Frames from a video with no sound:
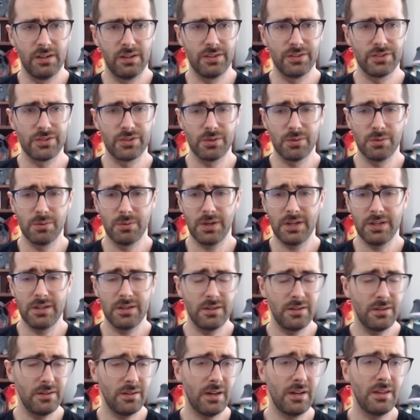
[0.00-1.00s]
So
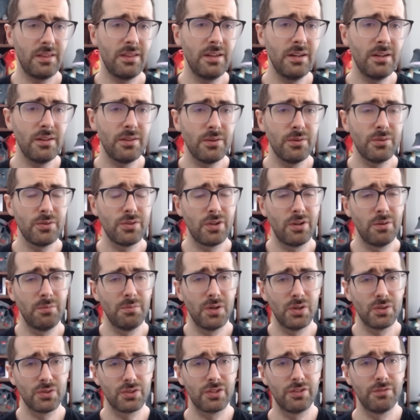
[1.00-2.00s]
I think those are
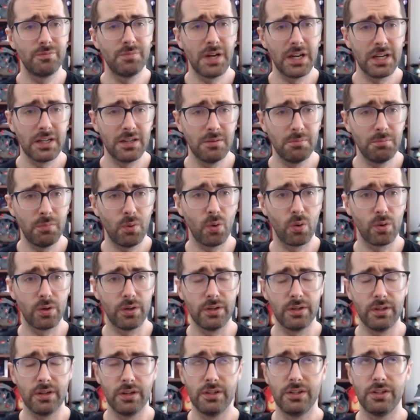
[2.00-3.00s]
most of my
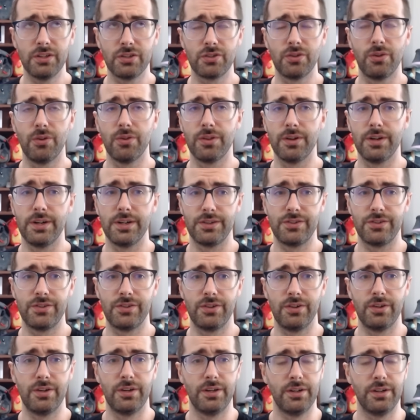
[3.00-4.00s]
important initial thoughts
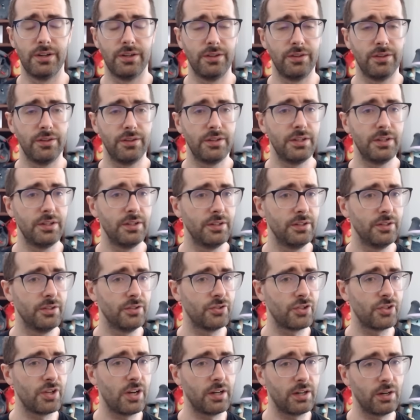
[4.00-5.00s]
on the
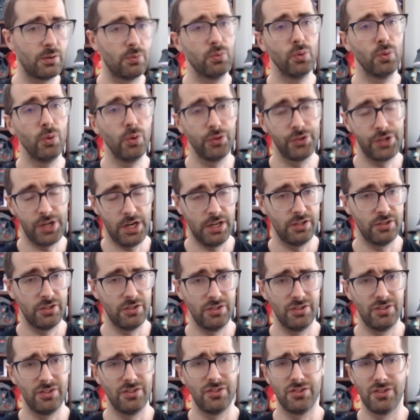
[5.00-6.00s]
Saga rule
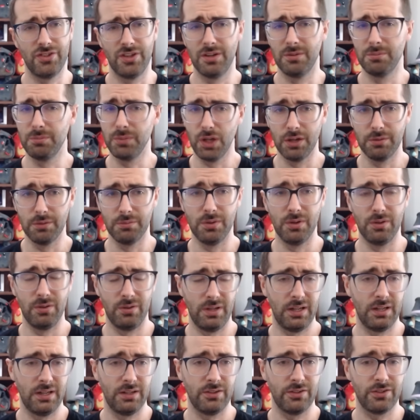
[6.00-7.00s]
changes and Blood Moon
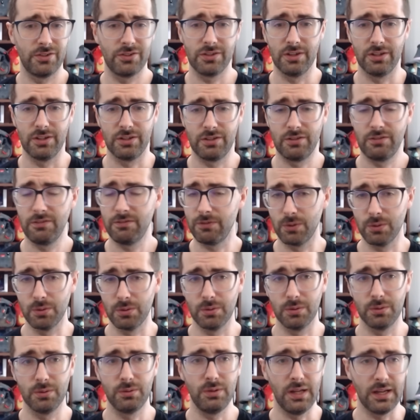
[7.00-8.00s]
and such
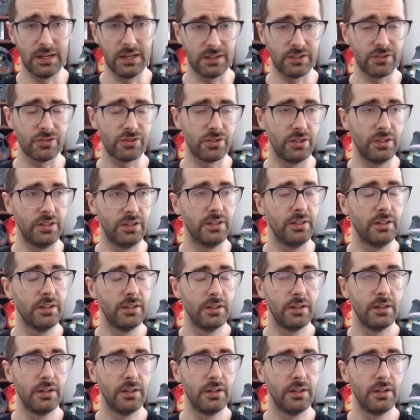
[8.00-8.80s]
for Legacy.